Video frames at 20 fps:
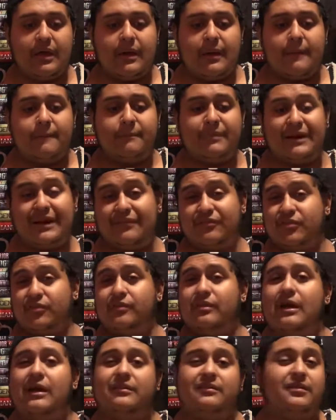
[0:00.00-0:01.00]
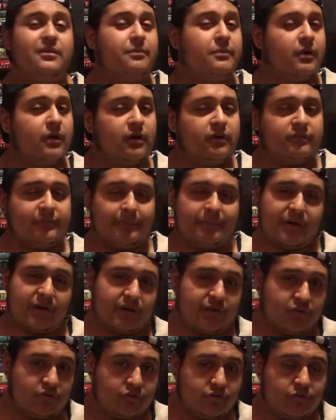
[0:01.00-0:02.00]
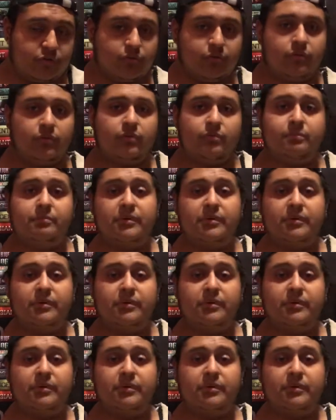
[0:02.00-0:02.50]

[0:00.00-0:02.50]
But after that, TBRs, I'm not going to do.